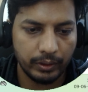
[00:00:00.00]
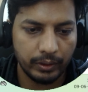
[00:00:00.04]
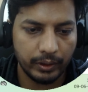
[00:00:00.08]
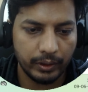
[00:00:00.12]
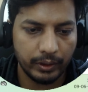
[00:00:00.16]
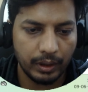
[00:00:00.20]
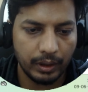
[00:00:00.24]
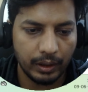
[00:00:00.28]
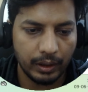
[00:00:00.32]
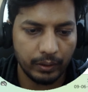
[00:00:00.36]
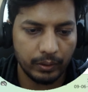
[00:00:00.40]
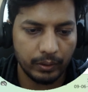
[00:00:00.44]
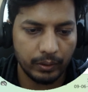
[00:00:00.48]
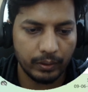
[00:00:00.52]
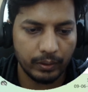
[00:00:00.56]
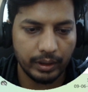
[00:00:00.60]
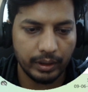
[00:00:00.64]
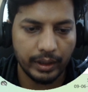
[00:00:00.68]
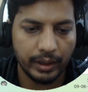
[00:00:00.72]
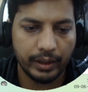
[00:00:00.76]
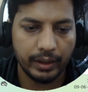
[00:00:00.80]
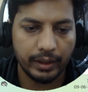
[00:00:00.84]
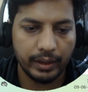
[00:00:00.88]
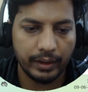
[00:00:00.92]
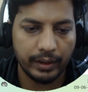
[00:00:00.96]
you how to
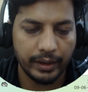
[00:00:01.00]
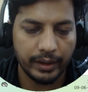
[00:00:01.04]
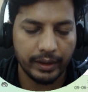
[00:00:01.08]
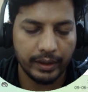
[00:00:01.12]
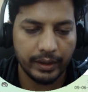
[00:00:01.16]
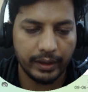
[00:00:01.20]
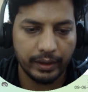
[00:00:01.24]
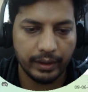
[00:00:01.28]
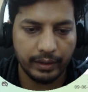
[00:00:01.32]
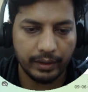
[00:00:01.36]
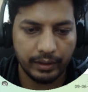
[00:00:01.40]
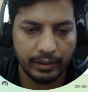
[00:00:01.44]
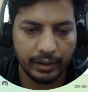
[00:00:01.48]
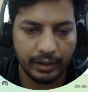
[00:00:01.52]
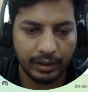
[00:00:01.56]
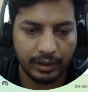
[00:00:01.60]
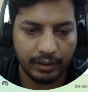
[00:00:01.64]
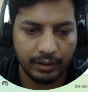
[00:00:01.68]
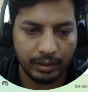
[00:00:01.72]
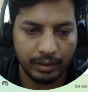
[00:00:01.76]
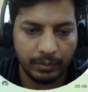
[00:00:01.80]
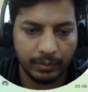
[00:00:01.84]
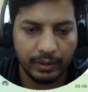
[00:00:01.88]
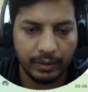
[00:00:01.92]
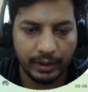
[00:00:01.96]
create a dedicated
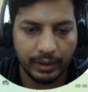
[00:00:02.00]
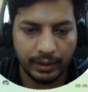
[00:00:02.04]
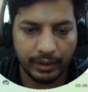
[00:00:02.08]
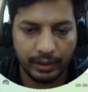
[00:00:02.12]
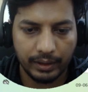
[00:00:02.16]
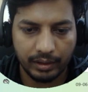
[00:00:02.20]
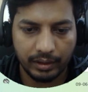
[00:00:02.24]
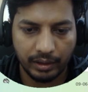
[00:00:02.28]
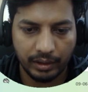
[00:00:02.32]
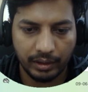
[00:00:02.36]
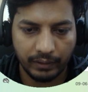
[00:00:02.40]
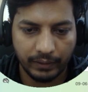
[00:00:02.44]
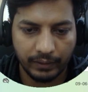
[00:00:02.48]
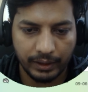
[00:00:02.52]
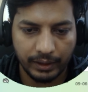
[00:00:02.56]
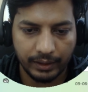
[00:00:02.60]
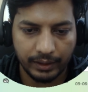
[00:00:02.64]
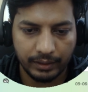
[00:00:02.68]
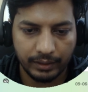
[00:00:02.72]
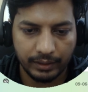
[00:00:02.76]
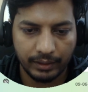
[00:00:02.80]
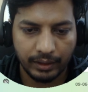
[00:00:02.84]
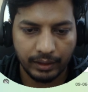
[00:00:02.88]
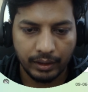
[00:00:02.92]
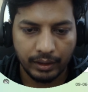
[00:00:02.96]
SQL pool and the serverless.